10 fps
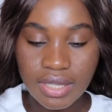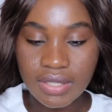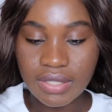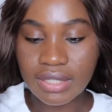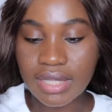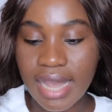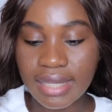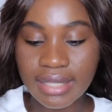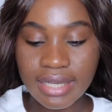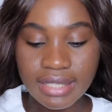
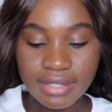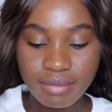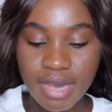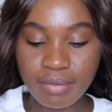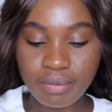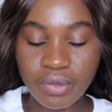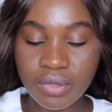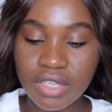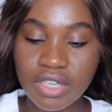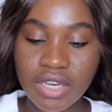style it by
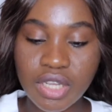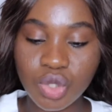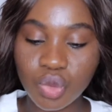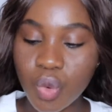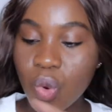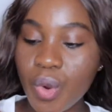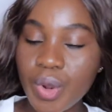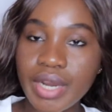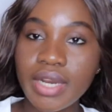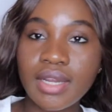putting this
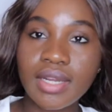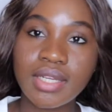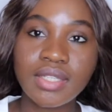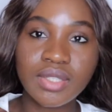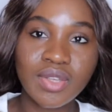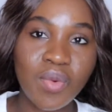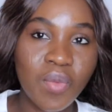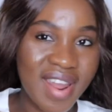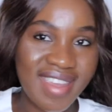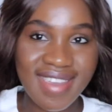one
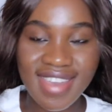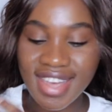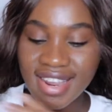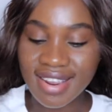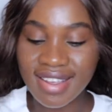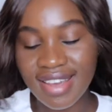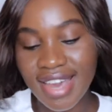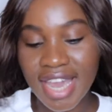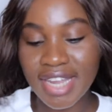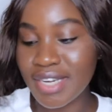somewhere here
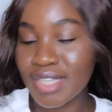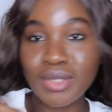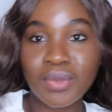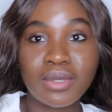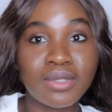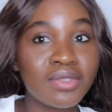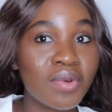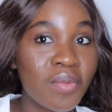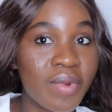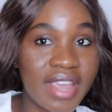and this one
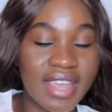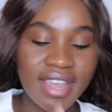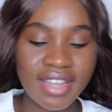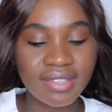somewhere here.